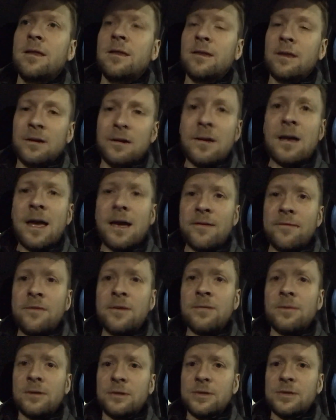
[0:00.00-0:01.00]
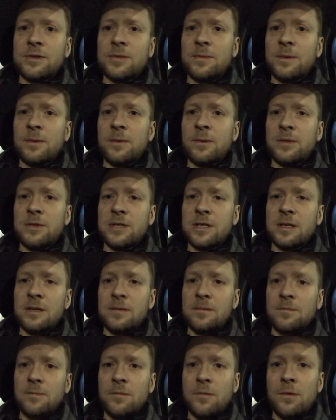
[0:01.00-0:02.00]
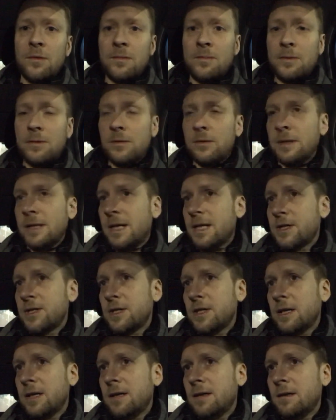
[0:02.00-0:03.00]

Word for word: that everyone should be watching more Paul Naschy.